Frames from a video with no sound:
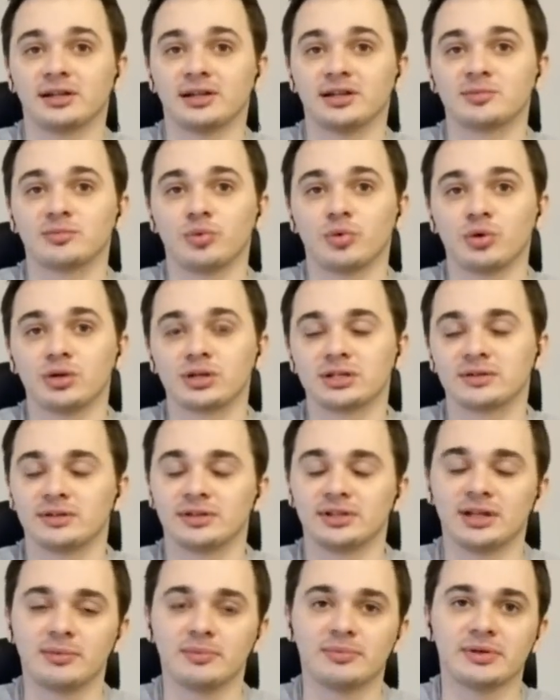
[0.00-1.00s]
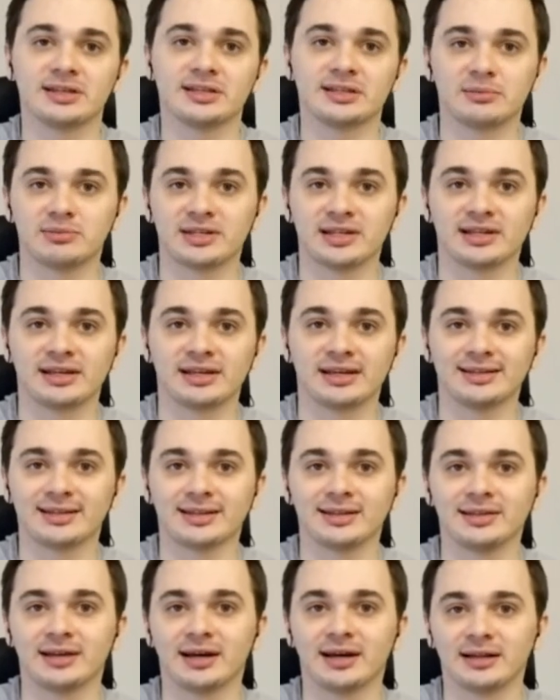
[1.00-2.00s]
Again,
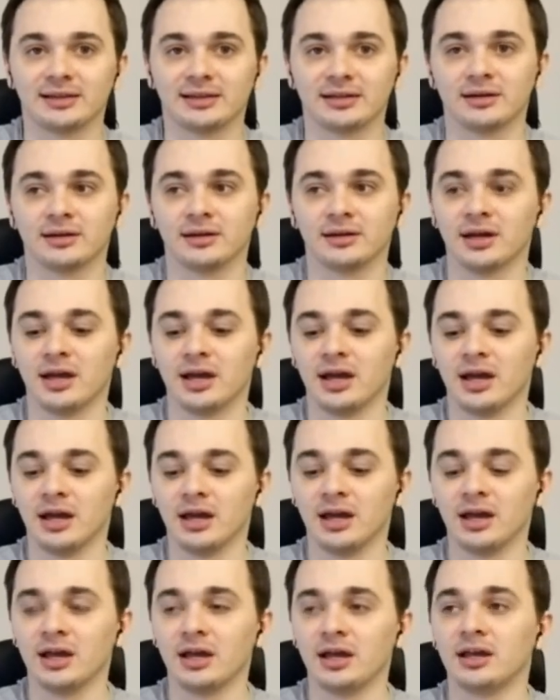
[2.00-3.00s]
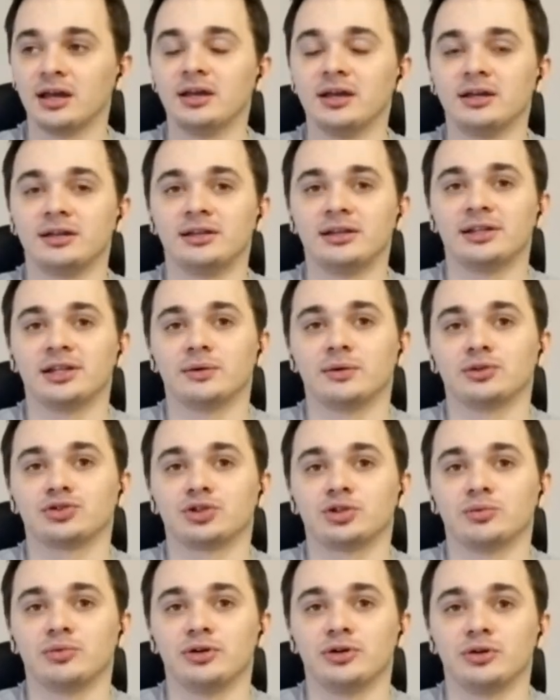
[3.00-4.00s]
this vulnerability could potentially
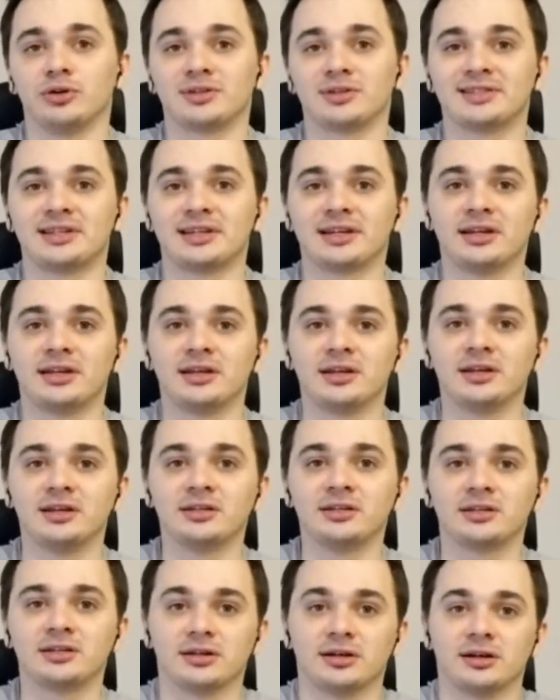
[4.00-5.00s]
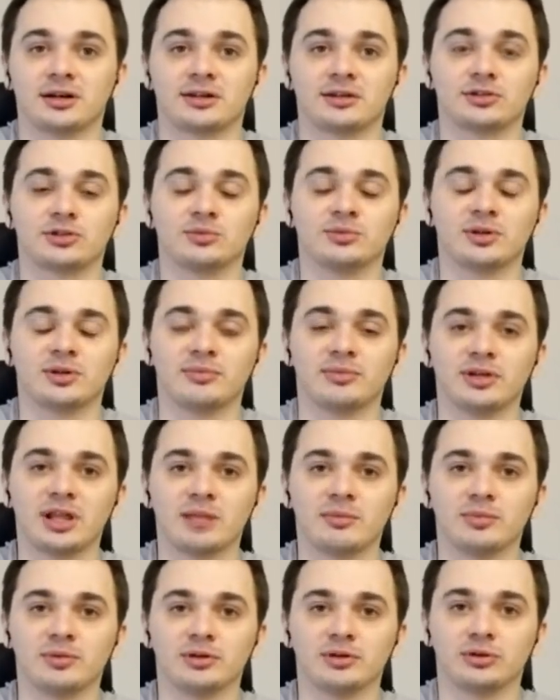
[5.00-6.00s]
be used. In order to
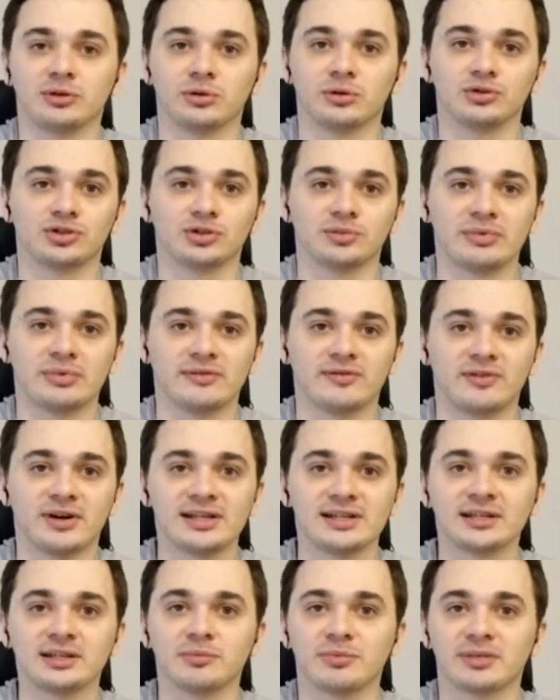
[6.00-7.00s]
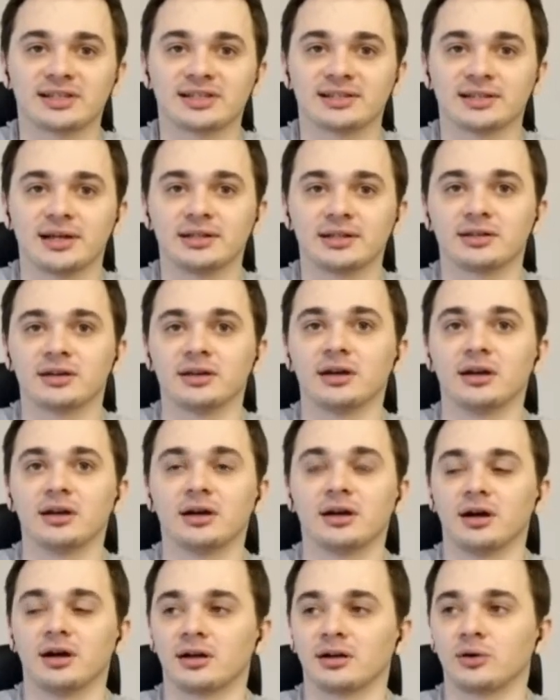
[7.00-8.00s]
trigger it, it
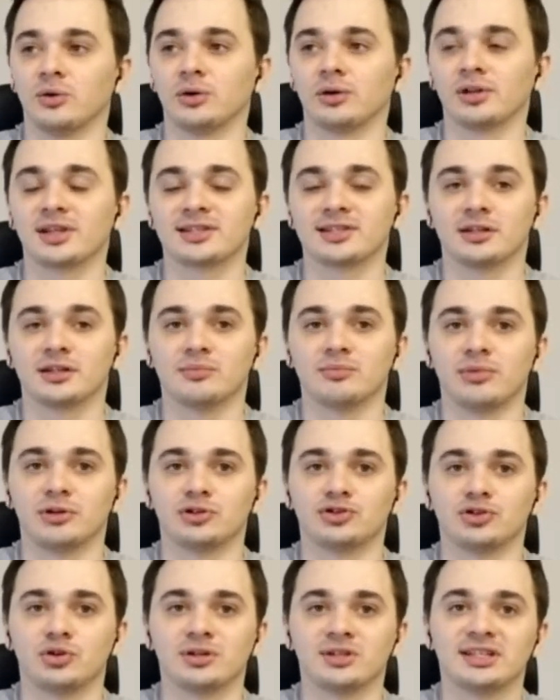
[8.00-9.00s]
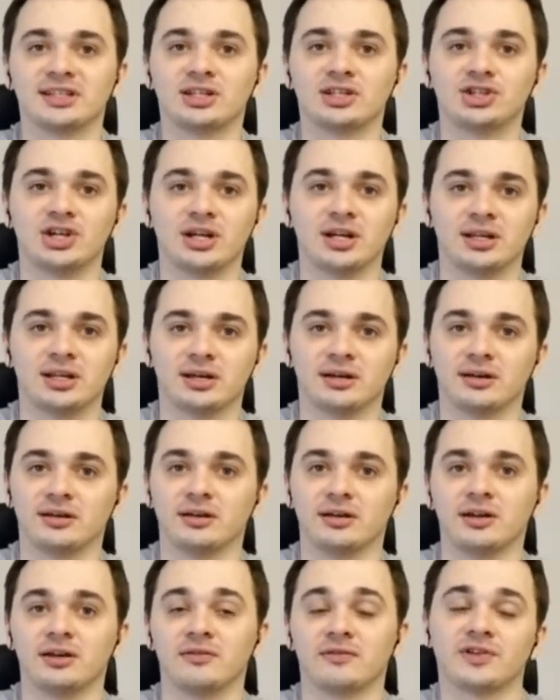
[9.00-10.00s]
would be very rational to
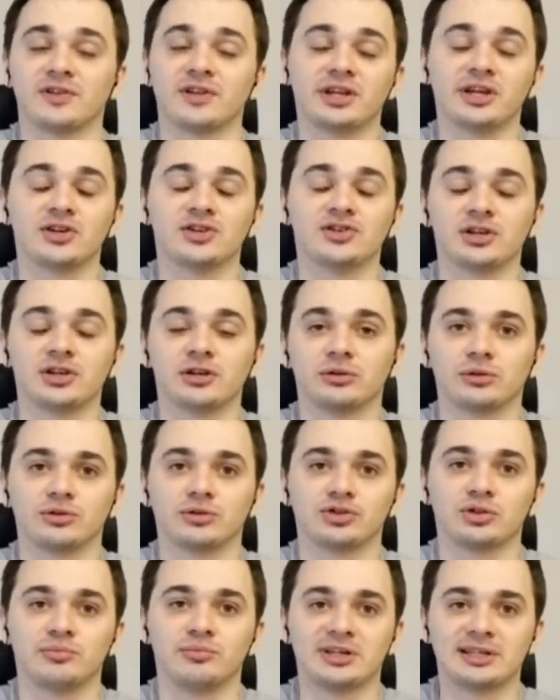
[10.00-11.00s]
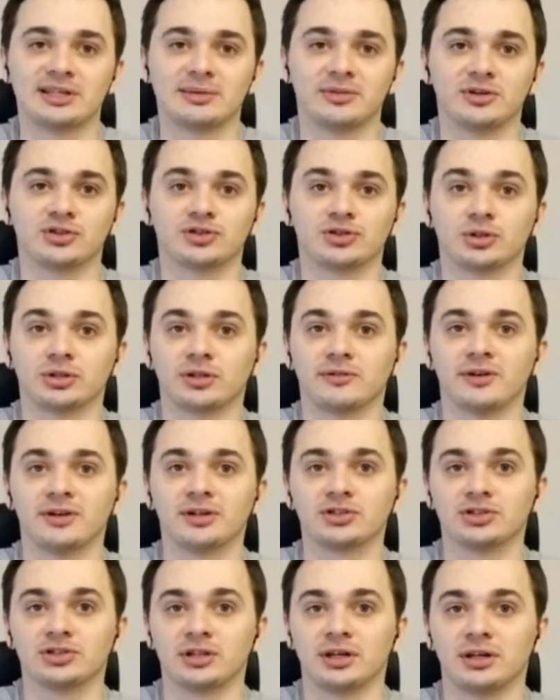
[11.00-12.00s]
fuzz it with some relatively
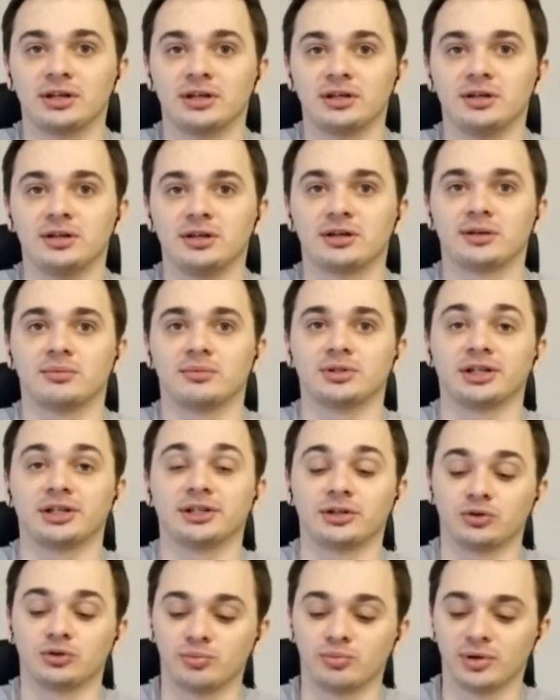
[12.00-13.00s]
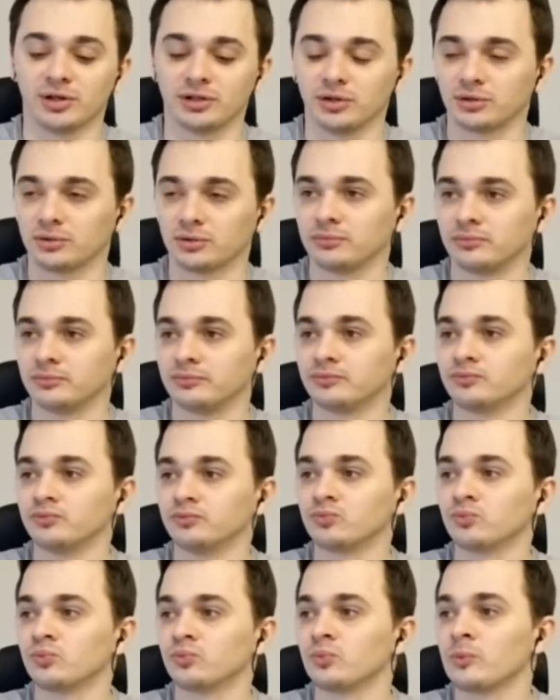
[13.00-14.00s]
large value, hoping
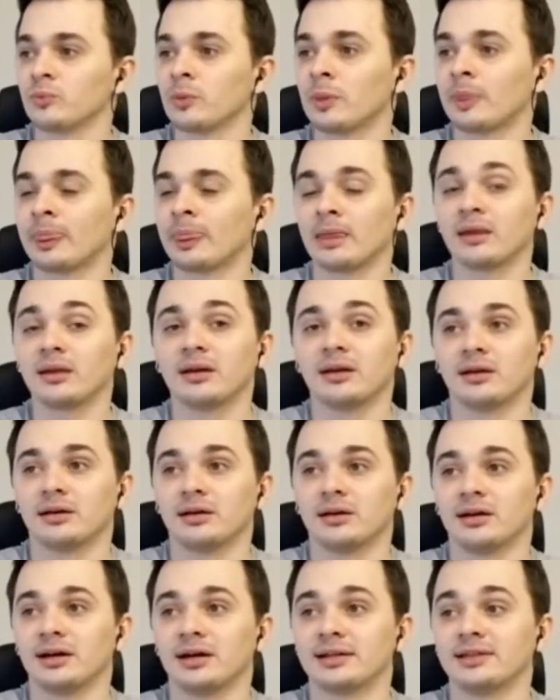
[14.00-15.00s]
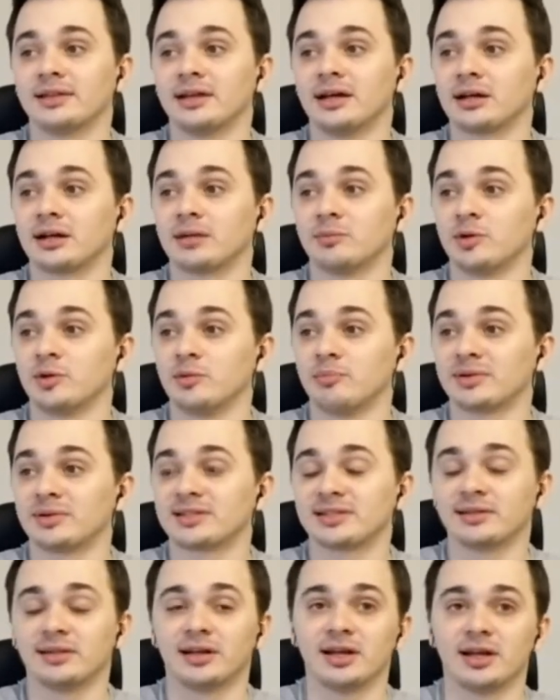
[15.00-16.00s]
that something important will get
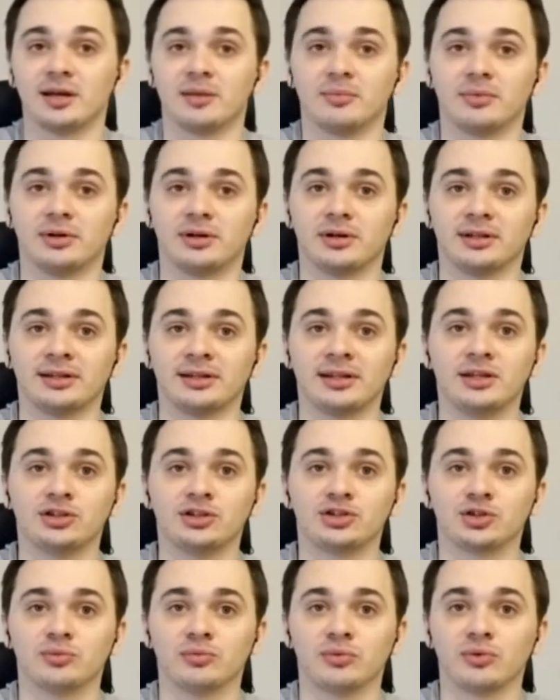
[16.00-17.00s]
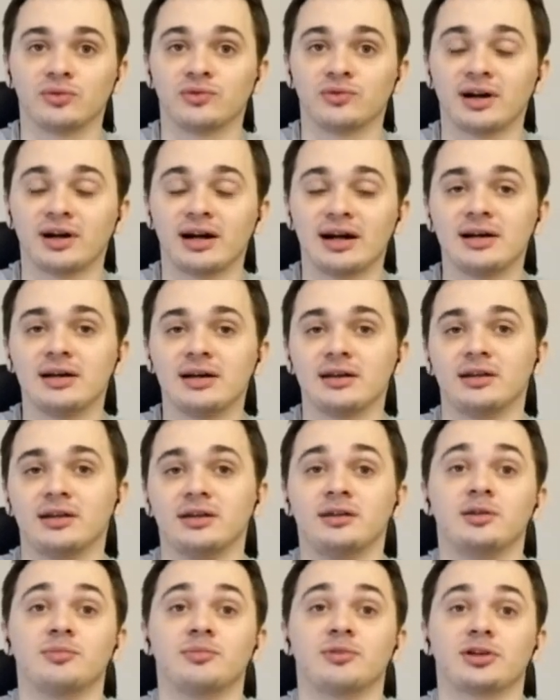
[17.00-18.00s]
overwritten. However,
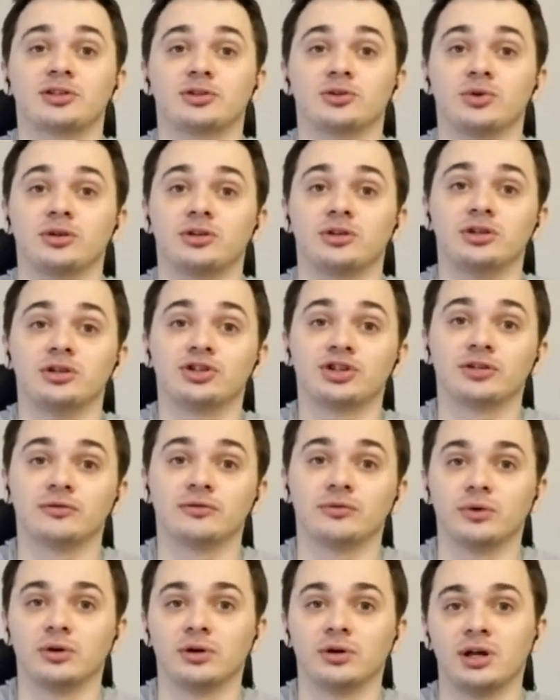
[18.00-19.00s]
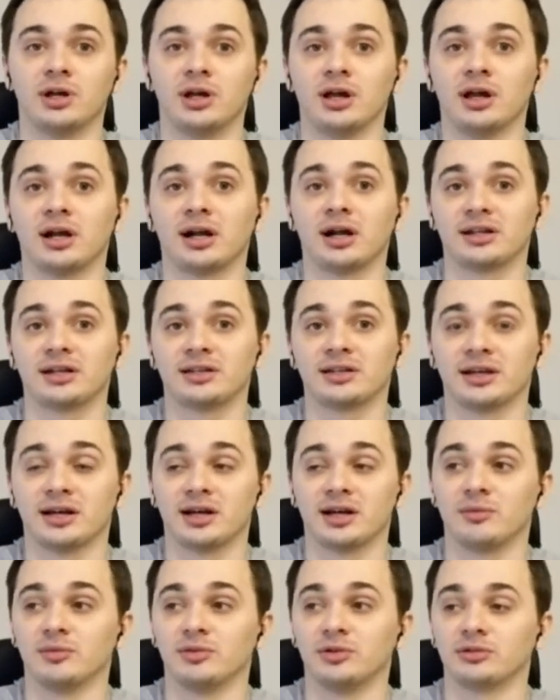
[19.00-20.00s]
we send 1,000 letters A
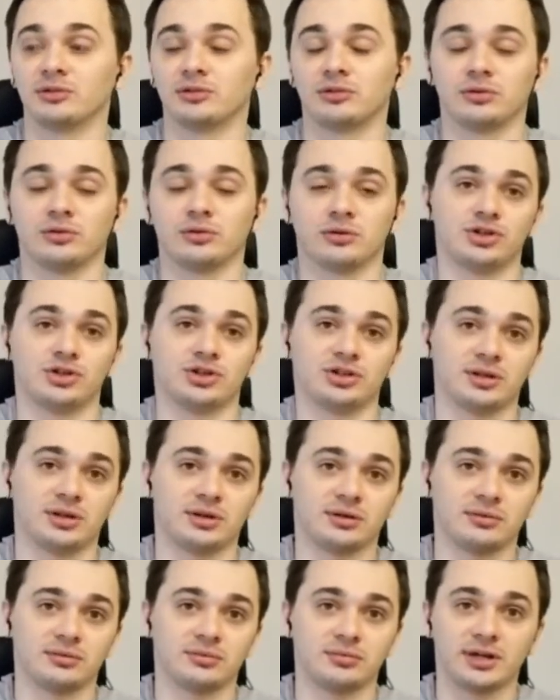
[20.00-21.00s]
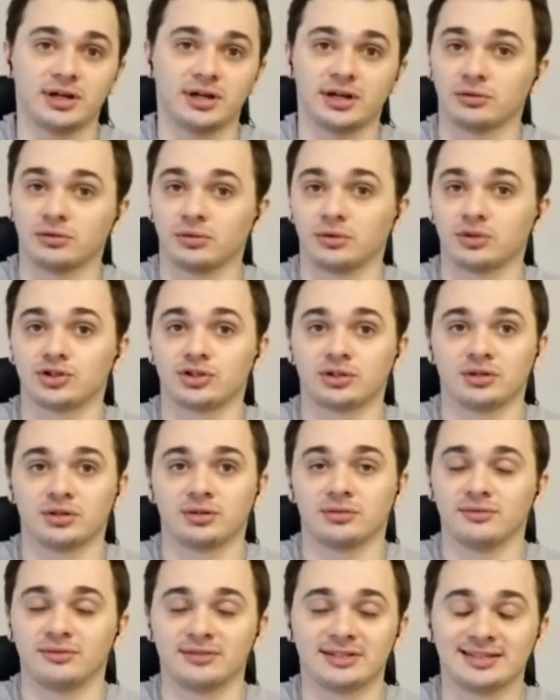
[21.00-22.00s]
and nothing happens.
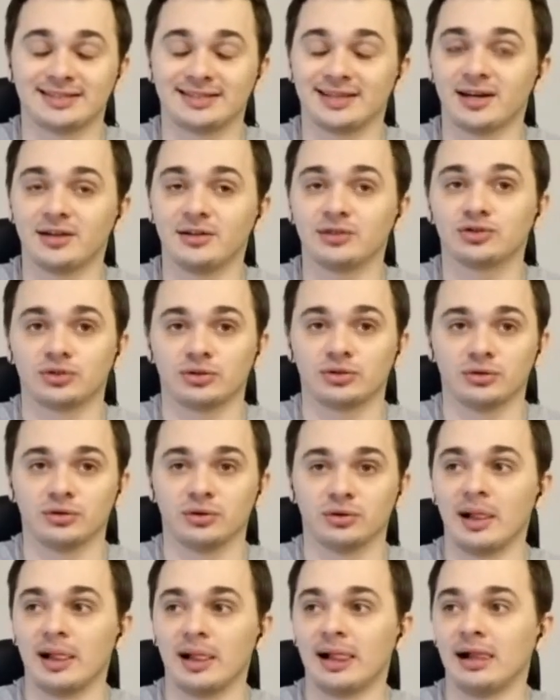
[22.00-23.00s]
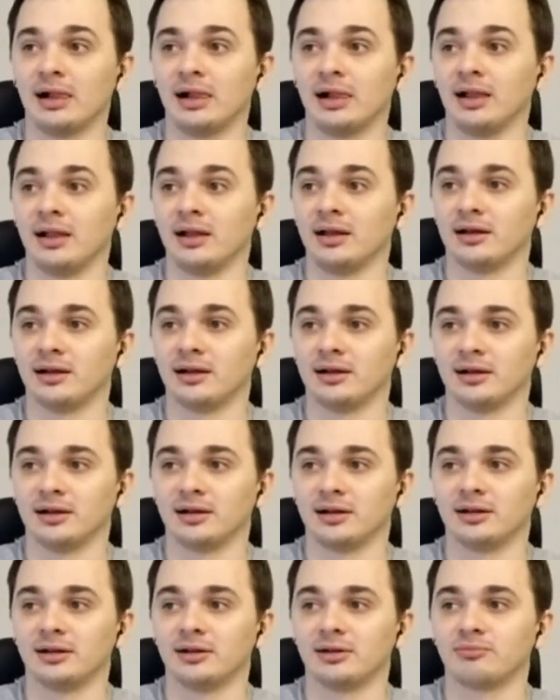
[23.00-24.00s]
Although we, or rather I,
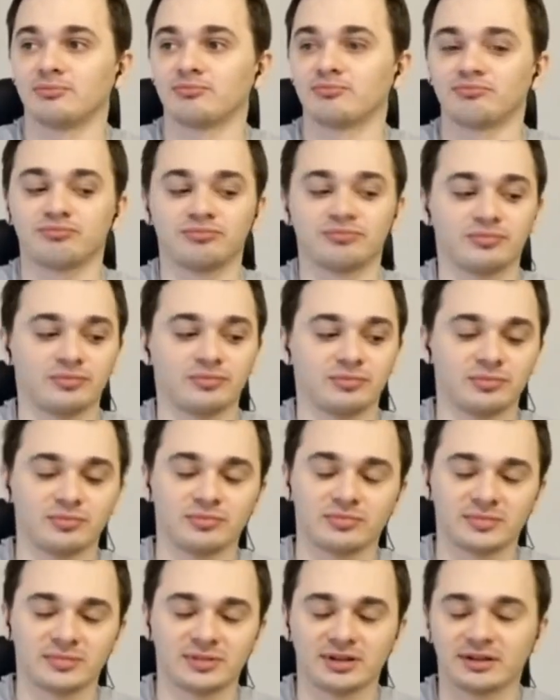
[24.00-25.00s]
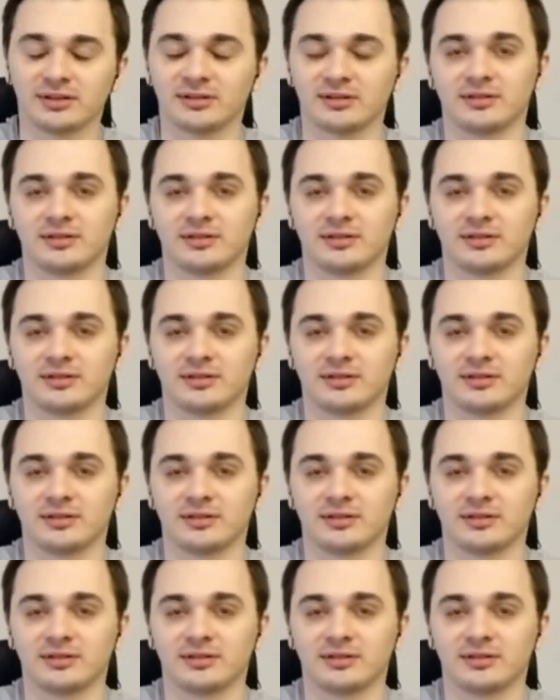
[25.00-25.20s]
knew for a fact